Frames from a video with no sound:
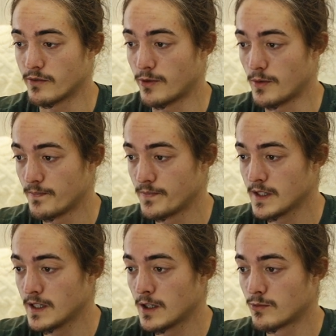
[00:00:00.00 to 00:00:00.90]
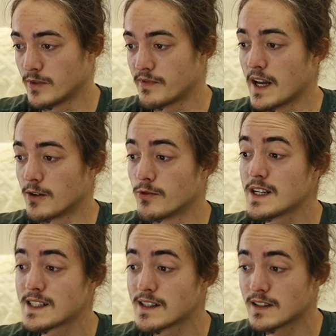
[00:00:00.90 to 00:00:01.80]
form. With a
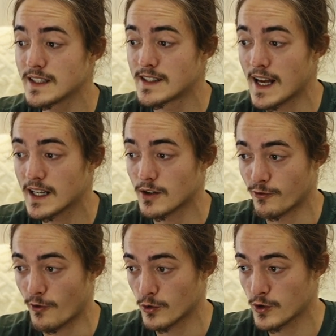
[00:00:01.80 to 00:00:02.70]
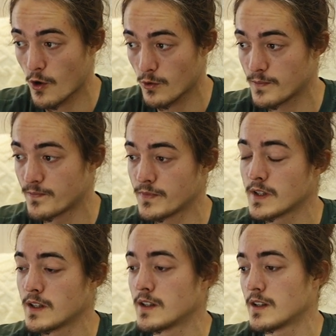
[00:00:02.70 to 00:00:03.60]
recently taken photo,
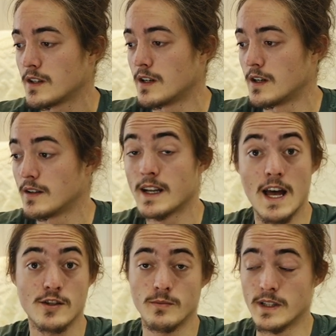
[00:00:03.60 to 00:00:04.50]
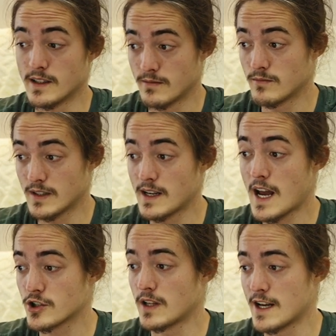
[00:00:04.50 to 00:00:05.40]
it
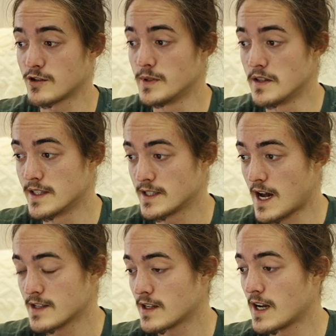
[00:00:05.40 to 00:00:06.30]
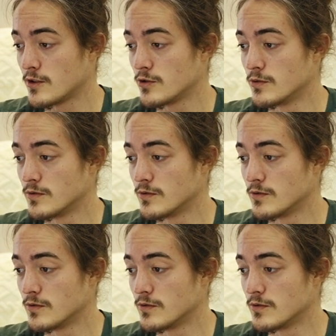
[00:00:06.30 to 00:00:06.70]
actually has to be this size. I had to